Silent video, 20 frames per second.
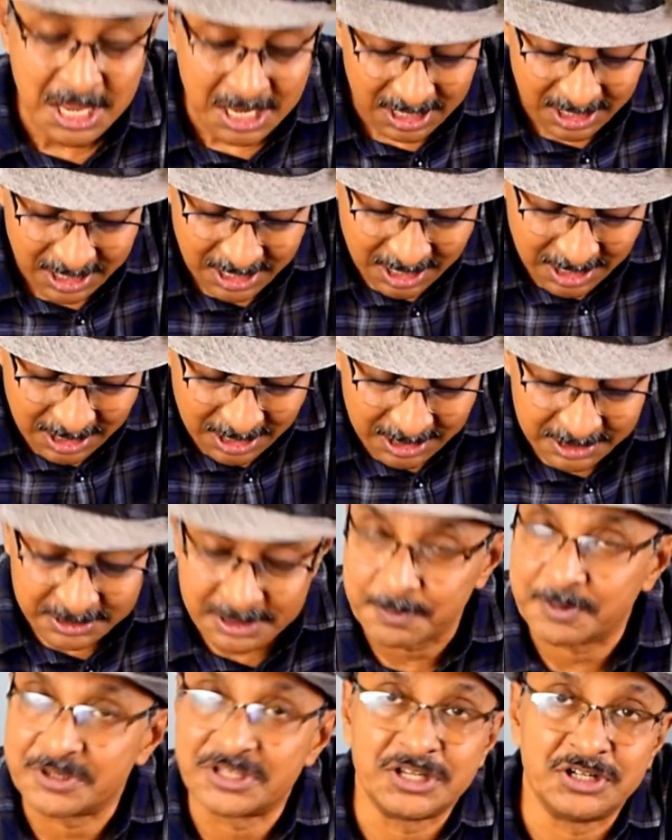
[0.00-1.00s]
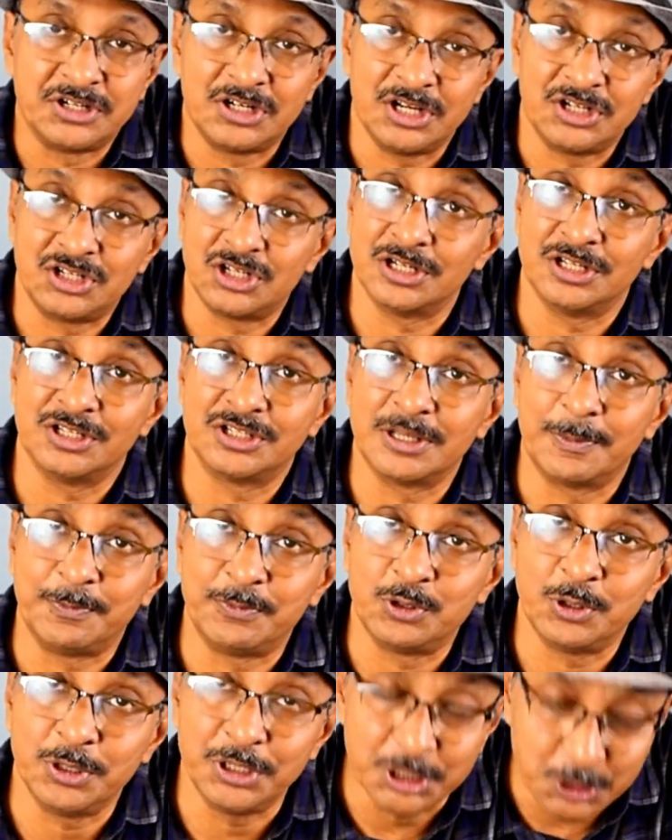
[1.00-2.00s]
The presentation is up
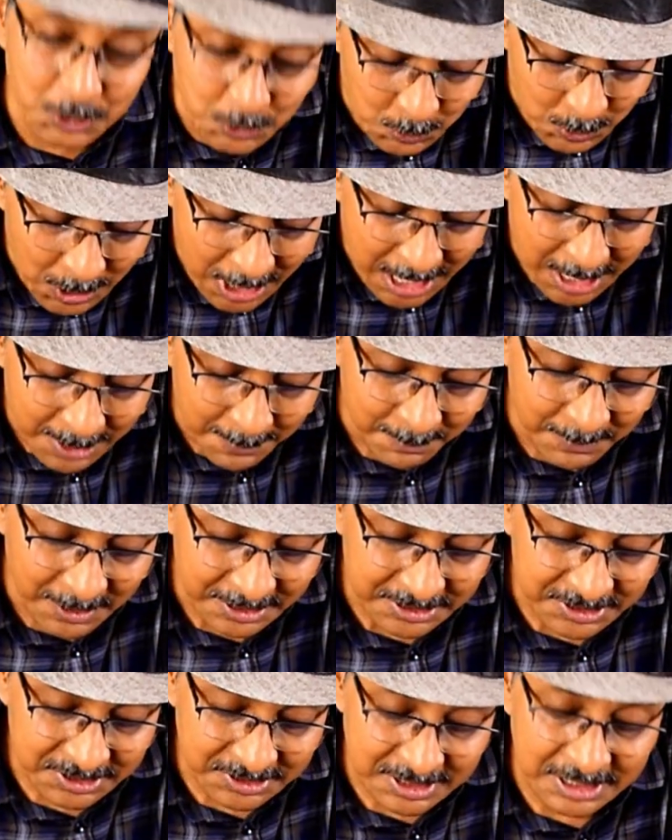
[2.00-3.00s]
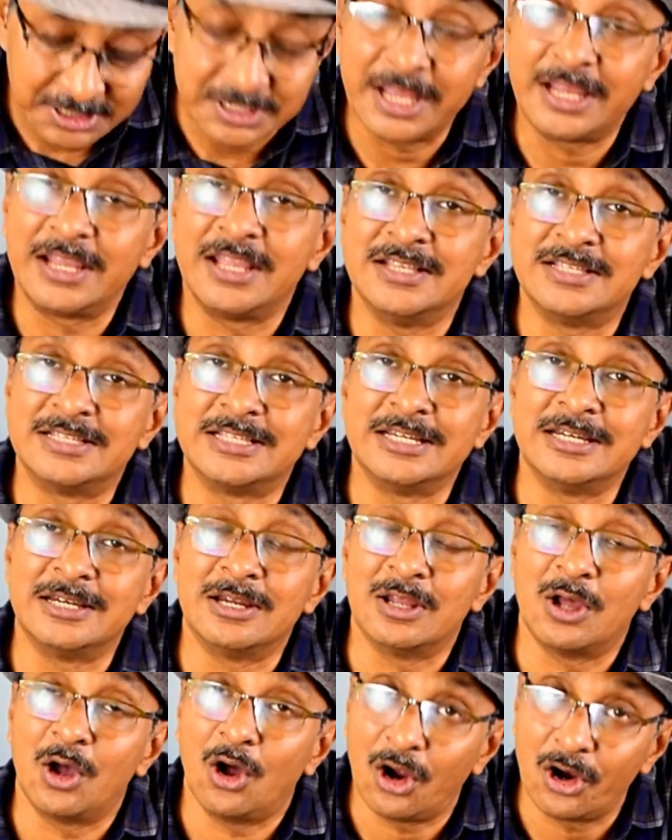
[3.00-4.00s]
to you, but the deck is in
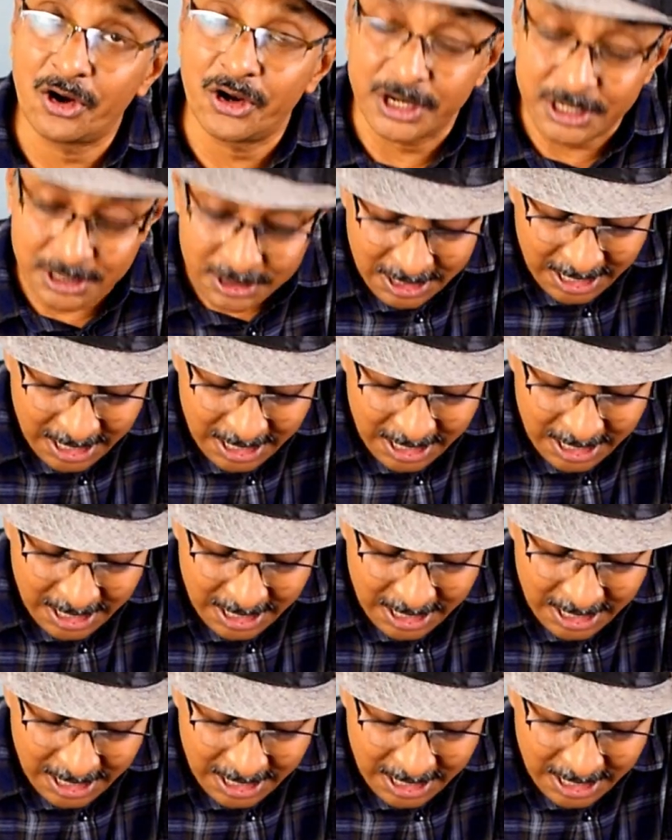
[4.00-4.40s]
order,